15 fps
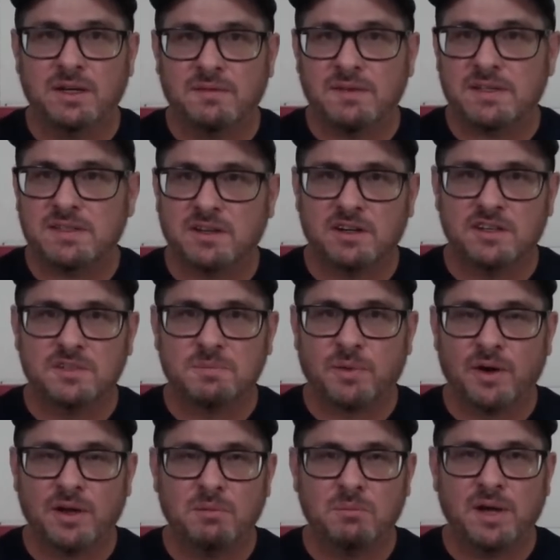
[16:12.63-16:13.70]
If they start
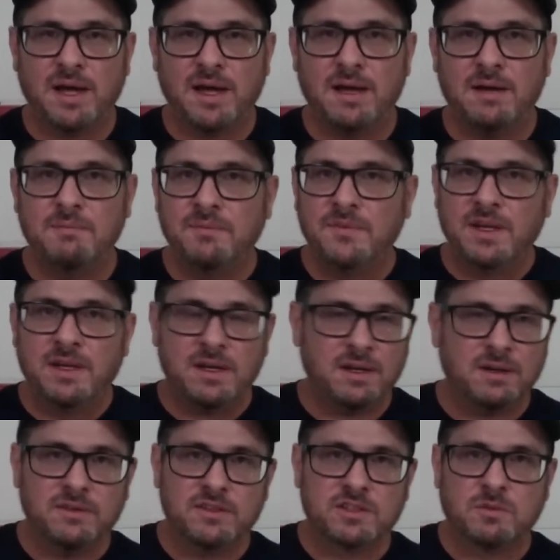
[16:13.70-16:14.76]
spraying bad, you
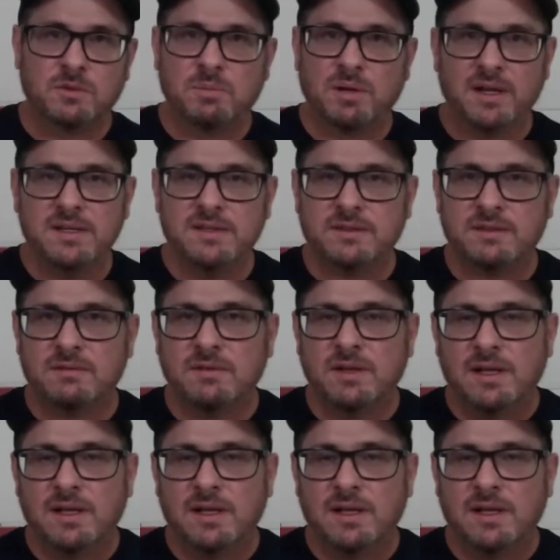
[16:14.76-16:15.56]
know, just replace it.